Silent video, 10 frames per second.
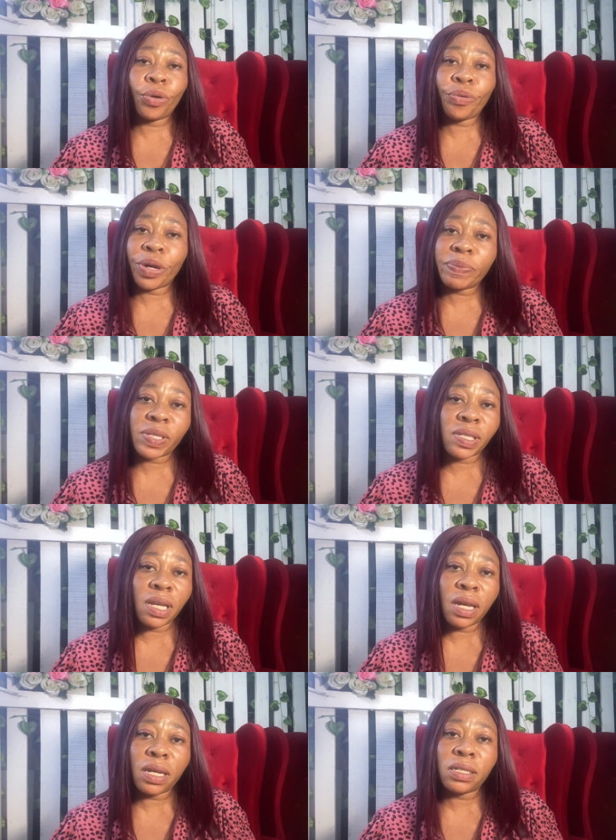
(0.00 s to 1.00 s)

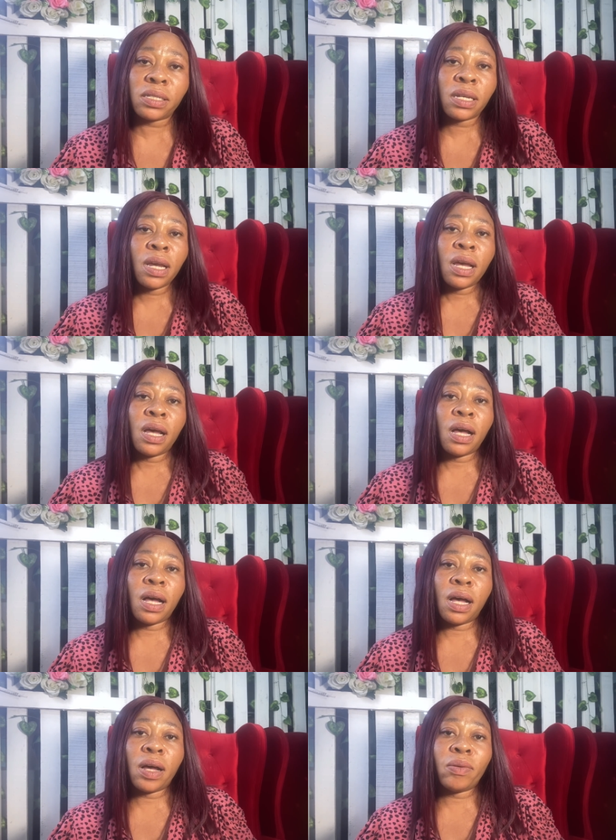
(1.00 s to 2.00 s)
grapeseed
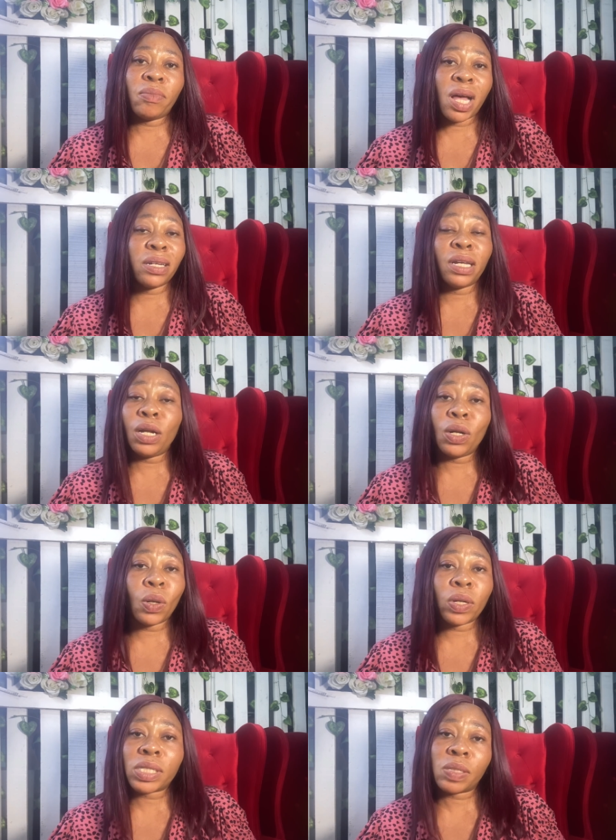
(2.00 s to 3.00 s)
um, and a
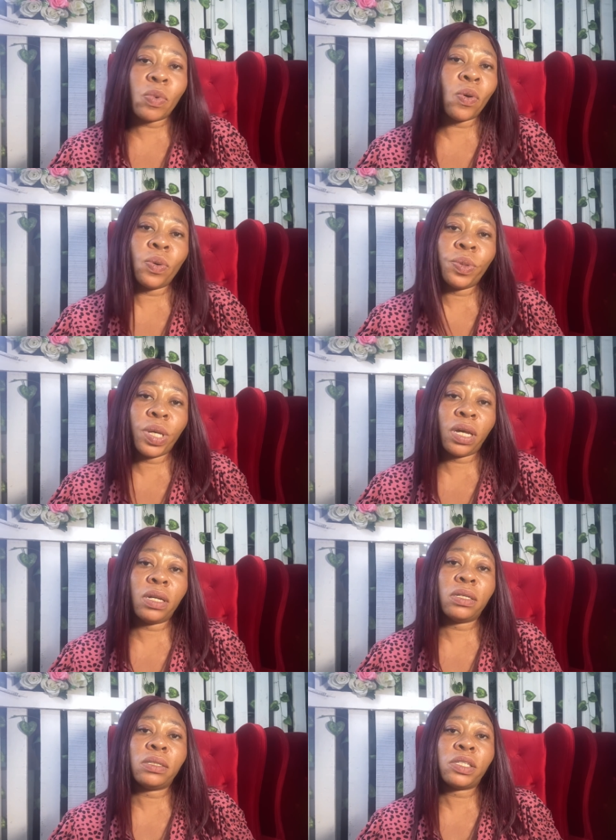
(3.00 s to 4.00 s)
lot more you
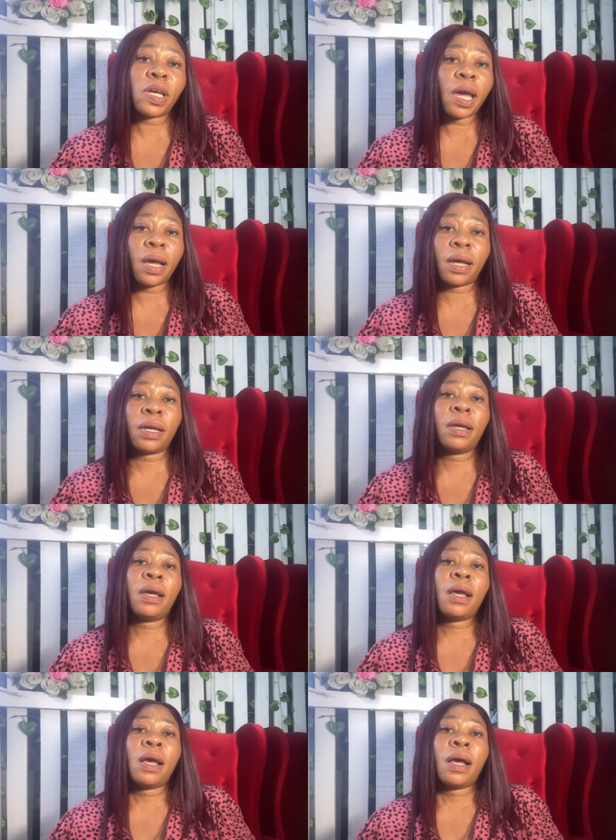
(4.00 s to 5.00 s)
can check
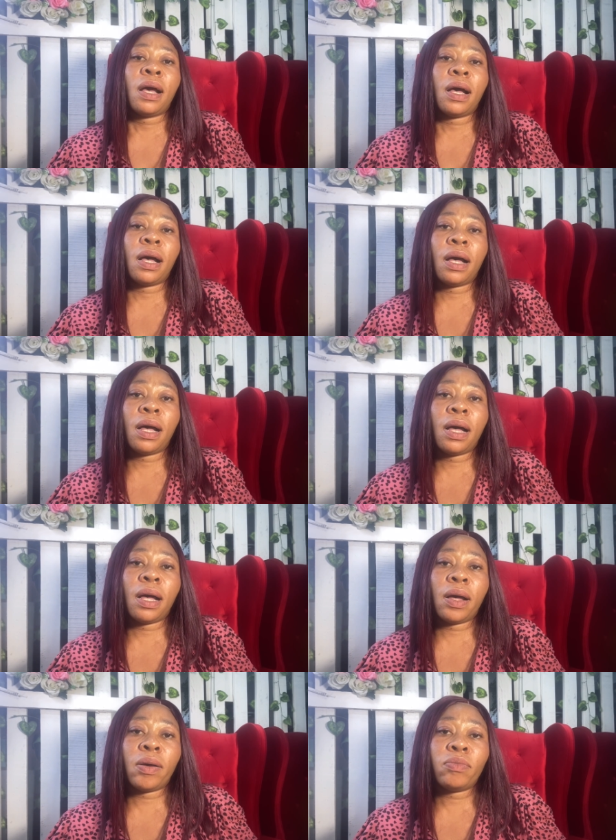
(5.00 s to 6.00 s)

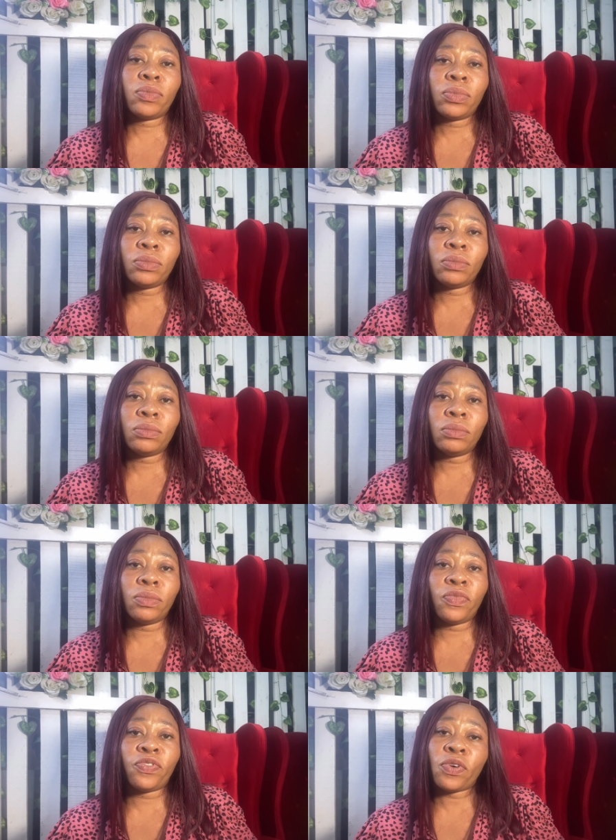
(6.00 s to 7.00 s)
um,
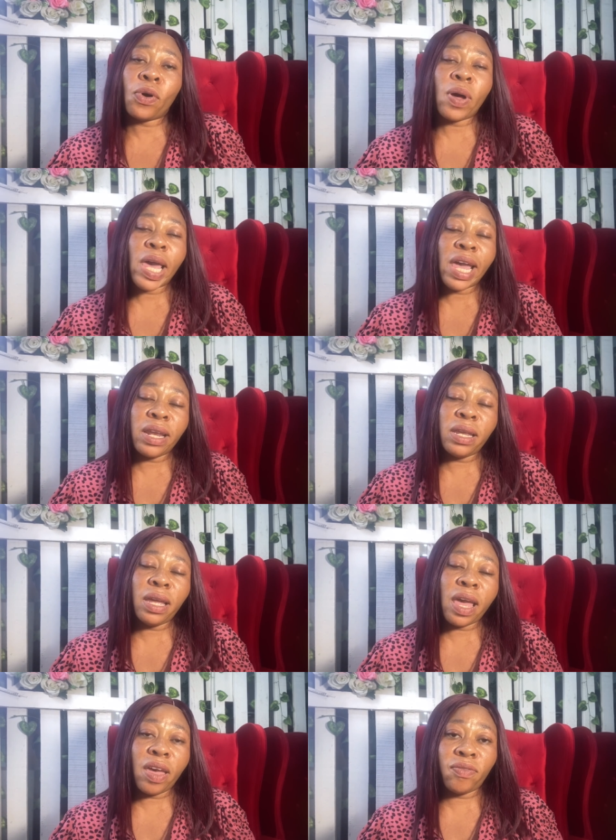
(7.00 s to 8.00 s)
for
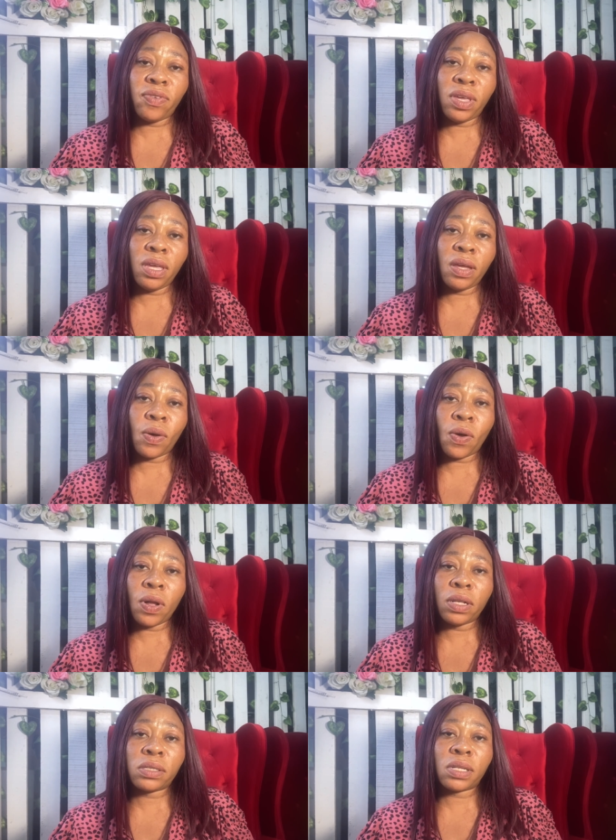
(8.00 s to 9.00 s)
any heavy
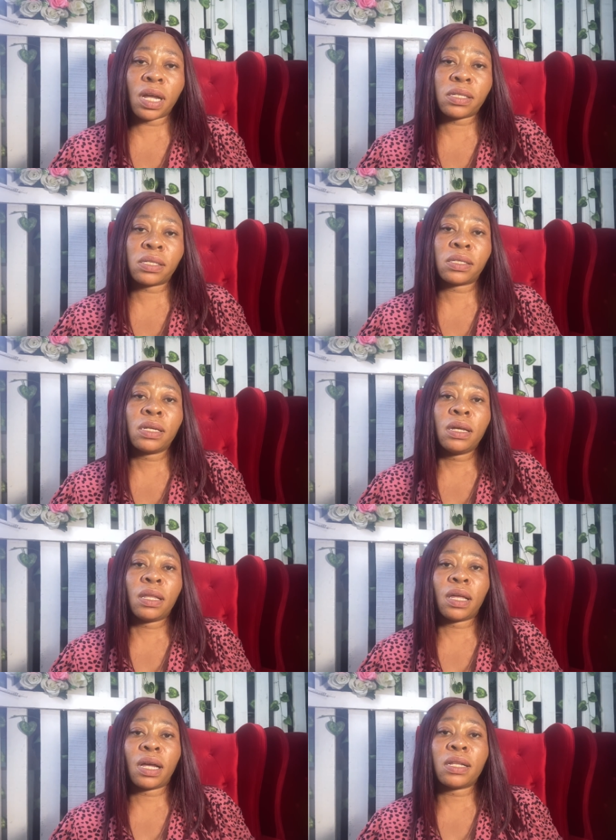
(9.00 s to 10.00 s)
oils that's
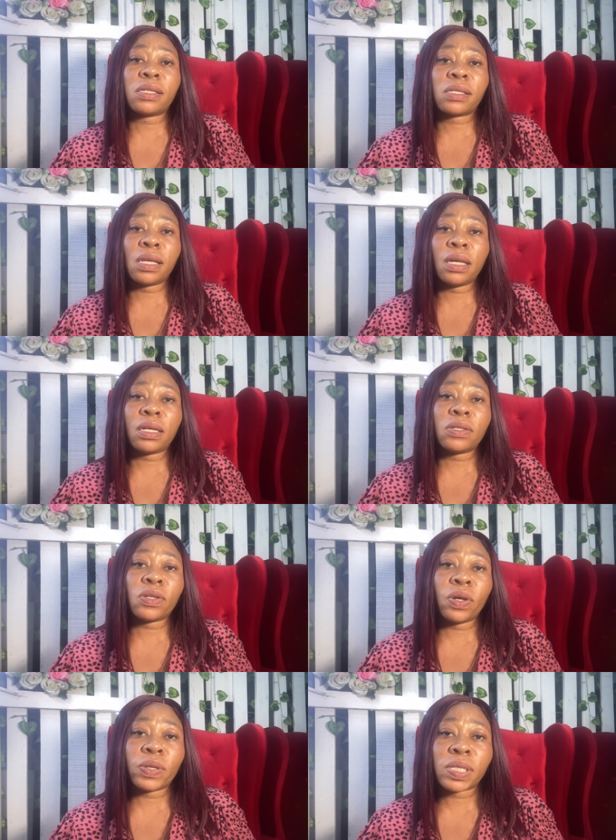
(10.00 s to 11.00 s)
that can sink
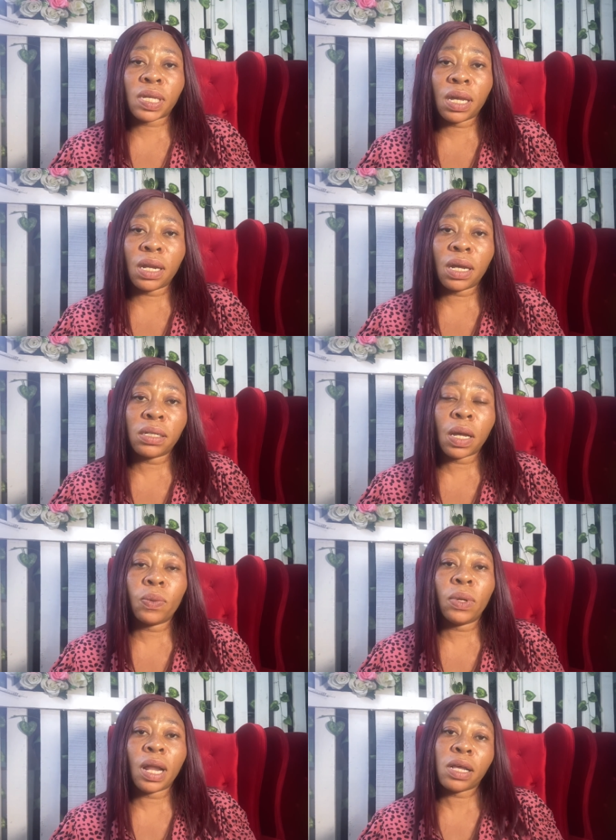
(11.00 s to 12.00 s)
into your skin and that will
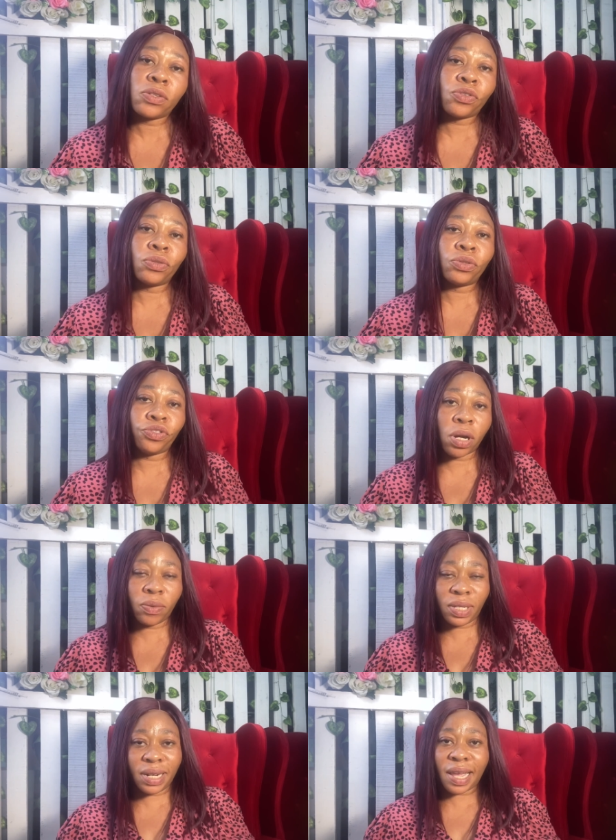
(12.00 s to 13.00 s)
last you
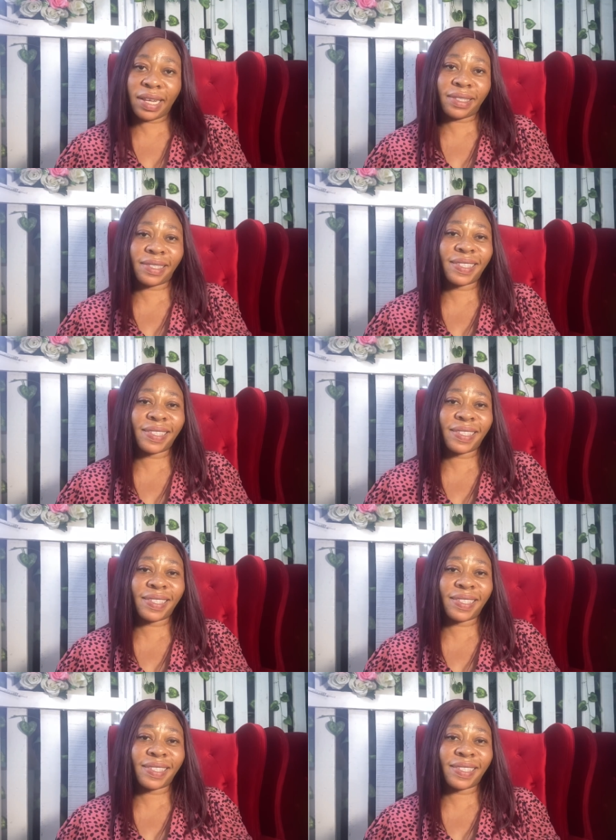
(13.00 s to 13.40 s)
throughout the night